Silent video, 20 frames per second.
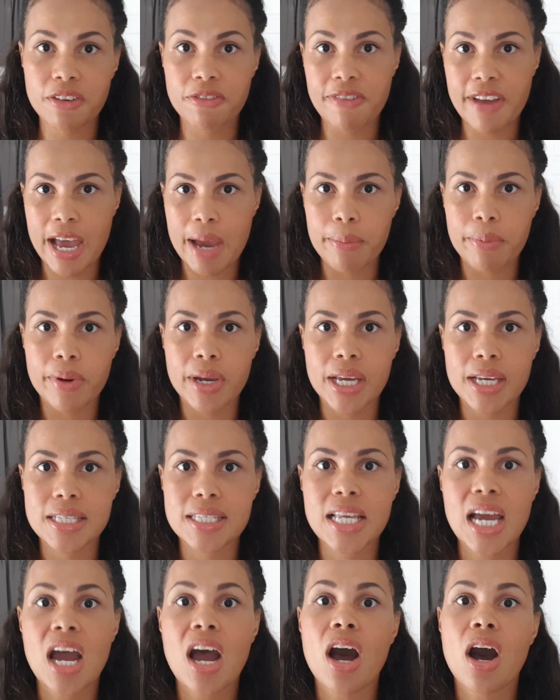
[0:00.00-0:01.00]
fabrics
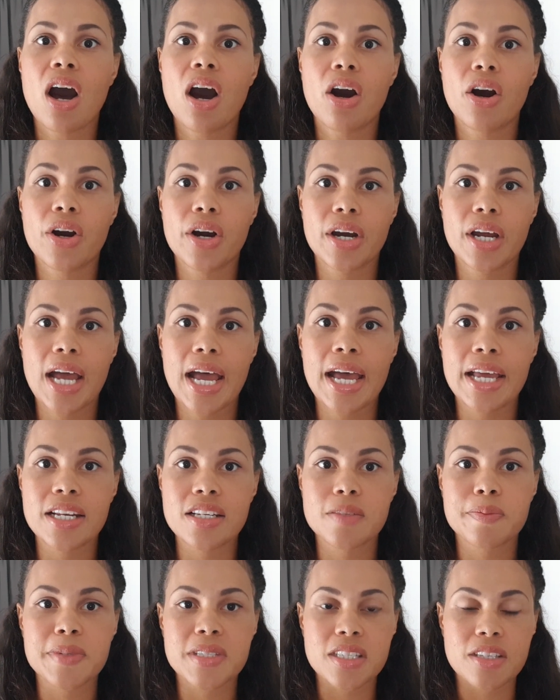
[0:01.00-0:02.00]
and
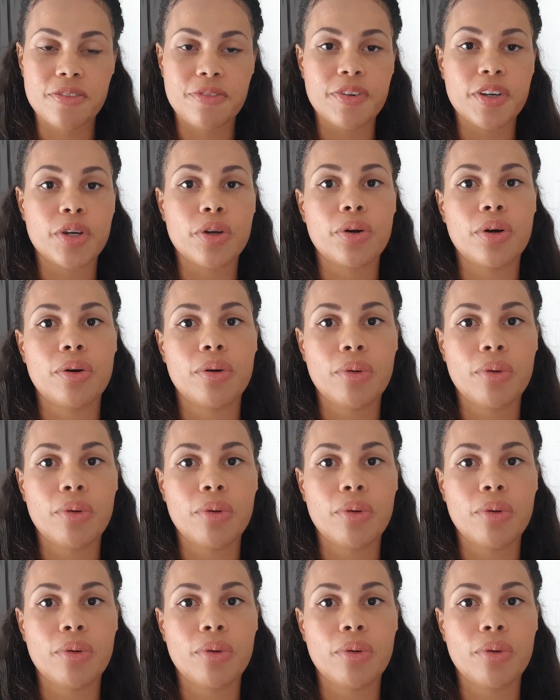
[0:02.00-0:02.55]
specific